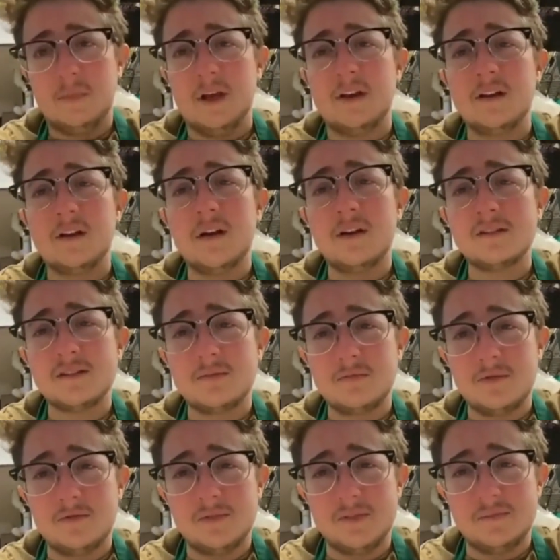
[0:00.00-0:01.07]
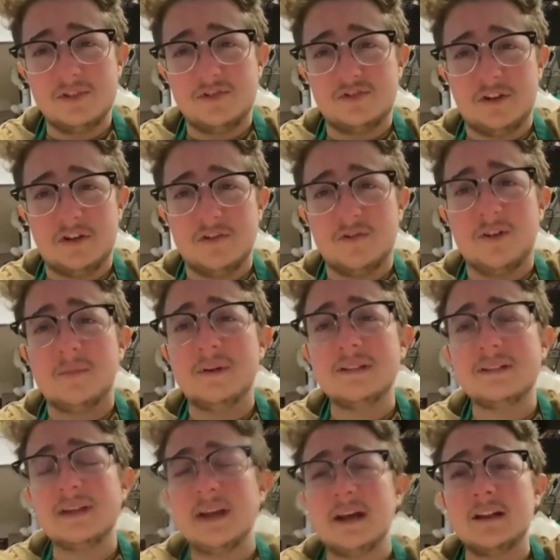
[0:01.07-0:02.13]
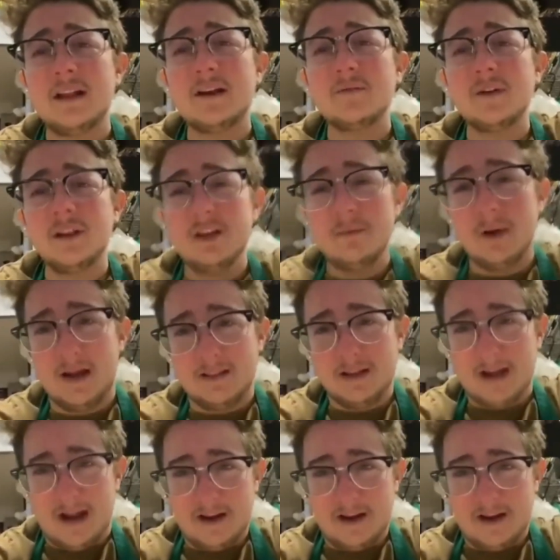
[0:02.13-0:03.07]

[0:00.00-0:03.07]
And a customer was misgendering me tonight, like really badly.